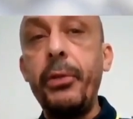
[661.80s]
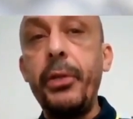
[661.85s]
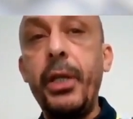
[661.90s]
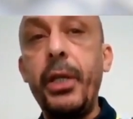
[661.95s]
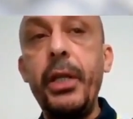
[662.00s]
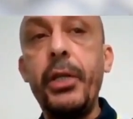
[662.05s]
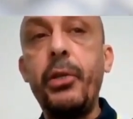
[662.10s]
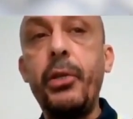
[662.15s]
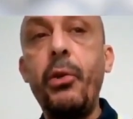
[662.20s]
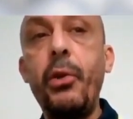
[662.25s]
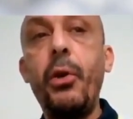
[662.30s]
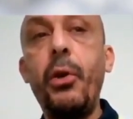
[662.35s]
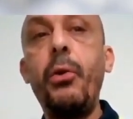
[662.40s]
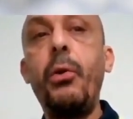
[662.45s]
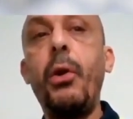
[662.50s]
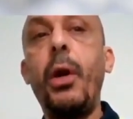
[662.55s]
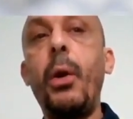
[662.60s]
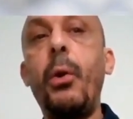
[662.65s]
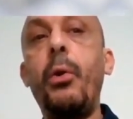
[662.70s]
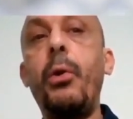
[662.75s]
count is
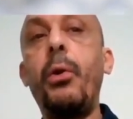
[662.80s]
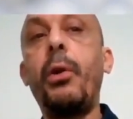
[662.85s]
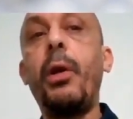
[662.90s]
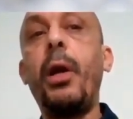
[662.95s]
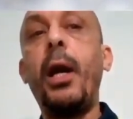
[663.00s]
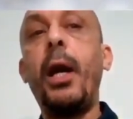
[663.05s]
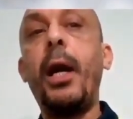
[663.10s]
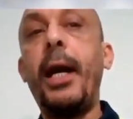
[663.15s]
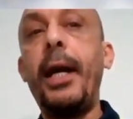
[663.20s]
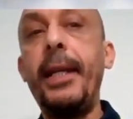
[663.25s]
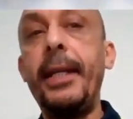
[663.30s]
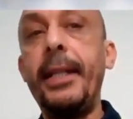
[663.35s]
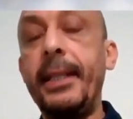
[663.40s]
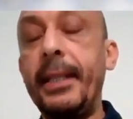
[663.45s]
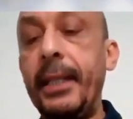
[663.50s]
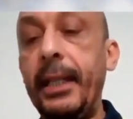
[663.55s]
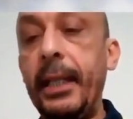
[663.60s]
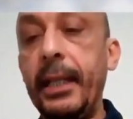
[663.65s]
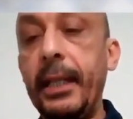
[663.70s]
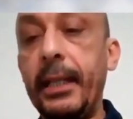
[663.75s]
low or
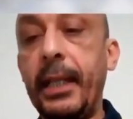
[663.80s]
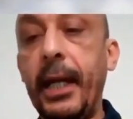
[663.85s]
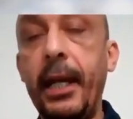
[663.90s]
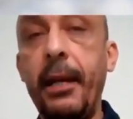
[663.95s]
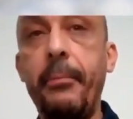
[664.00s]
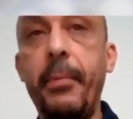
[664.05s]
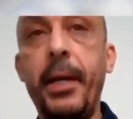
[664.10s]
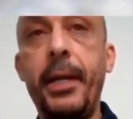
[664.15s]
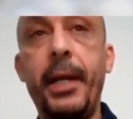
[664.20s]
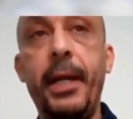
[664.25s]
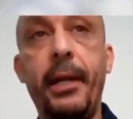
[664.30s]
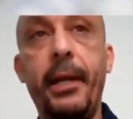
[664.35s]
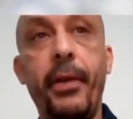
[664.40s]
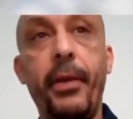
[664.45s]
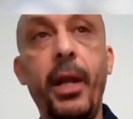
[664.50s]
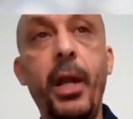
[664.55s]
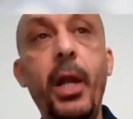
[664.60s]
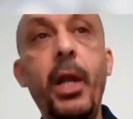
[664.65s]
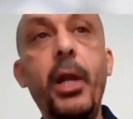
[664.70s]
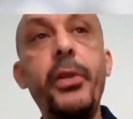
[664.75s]
high
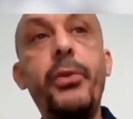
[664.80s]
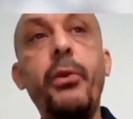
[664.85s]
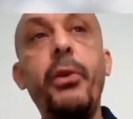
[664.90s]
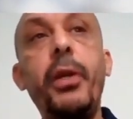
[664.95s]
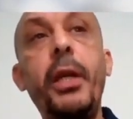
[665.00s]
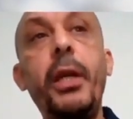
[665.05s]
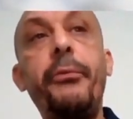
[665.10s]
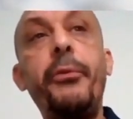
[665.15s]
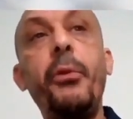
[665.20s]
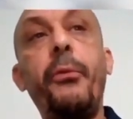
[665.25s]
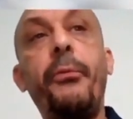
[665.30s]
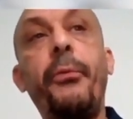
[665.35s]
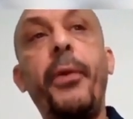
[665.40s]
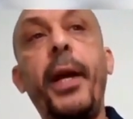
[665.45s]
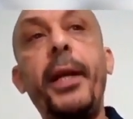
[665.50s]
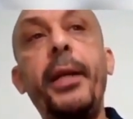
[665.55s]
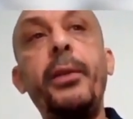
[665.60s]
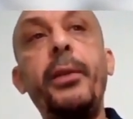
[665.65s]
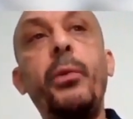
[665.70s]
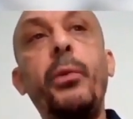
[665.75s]
D-dimer level. So if
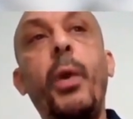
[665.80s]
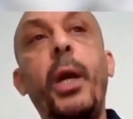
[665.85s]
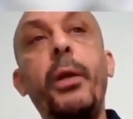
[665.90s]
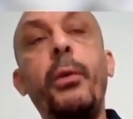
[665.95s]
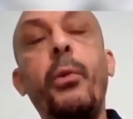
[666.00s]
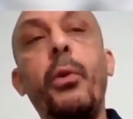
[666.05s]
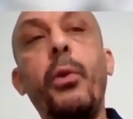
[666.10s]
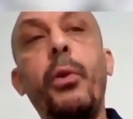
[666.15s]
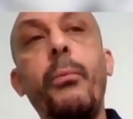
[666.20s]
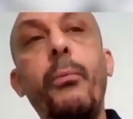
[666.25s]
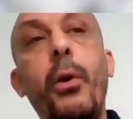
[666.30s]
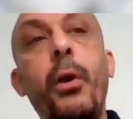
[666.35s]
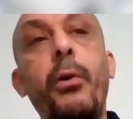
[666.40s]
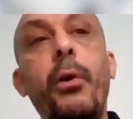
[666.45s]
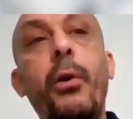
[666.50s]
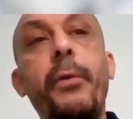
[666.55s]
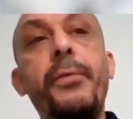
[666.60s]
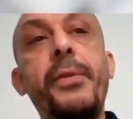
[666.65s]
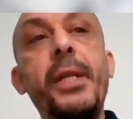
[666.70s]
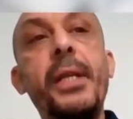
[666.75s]
you find one or
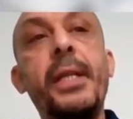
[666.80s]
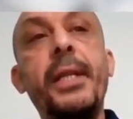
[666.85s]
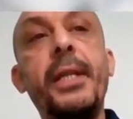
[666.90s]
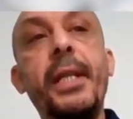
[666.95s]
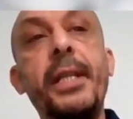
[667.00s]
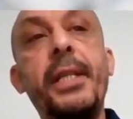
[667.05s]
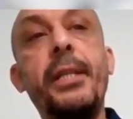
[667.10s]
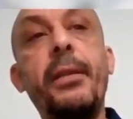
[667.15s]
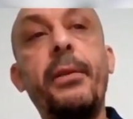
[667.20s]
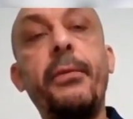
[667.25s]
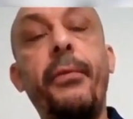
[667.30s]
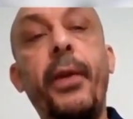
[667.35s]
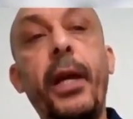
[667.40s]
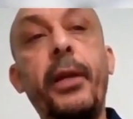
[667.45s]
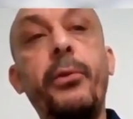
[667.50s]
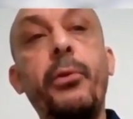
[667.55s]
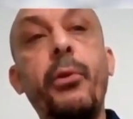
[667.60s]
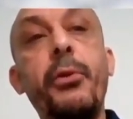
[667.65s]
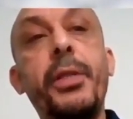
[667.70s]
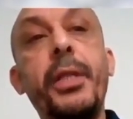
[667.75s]
more of these risk
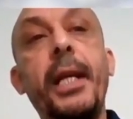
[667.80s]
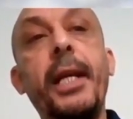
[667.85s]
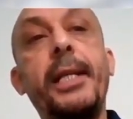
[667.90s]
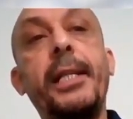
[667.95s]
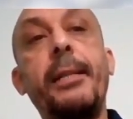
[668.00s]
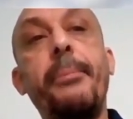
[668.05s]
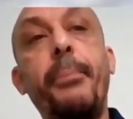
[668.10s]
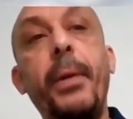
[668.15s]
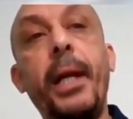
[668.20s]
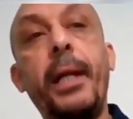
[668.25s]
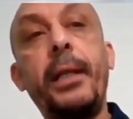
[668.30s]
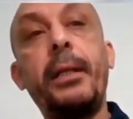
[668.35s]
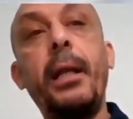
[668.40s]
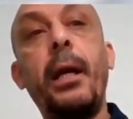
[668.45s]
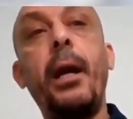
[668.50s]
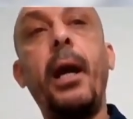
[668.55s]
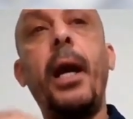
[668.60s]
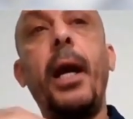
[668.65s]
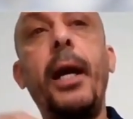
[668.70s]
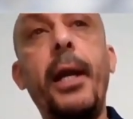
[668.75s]
factors,
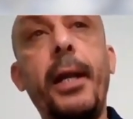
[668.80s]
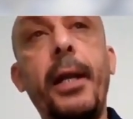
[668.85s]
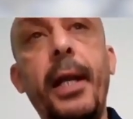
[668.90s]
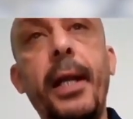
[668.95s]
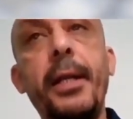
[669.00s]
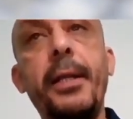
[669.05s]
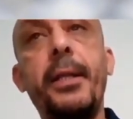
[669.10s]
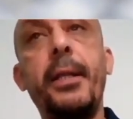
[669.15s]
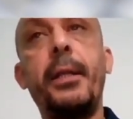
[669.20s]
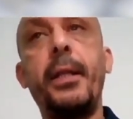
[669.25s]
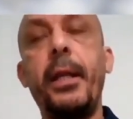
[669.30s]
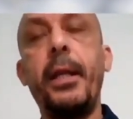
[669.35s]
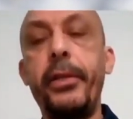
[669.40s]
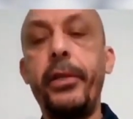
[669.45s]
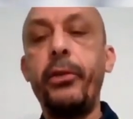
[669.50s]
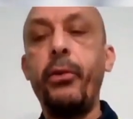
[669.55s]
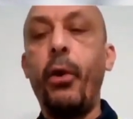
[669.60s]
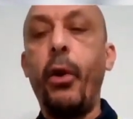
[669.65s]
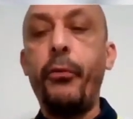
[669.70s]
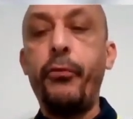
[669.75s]
expect higher
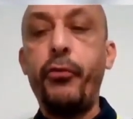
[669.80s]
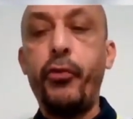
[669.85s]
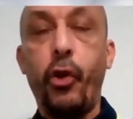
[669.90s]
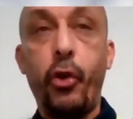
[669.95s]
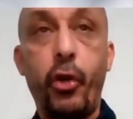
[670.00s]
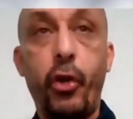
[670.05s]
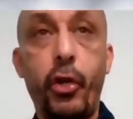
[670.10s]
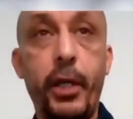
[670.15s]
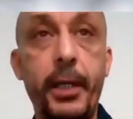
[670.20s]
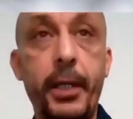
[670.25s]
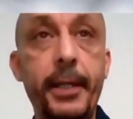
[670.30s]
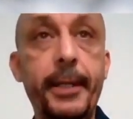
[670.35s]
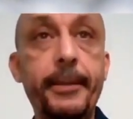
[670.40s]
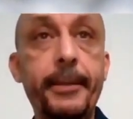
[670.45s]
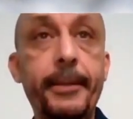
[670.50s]
incidence of shock.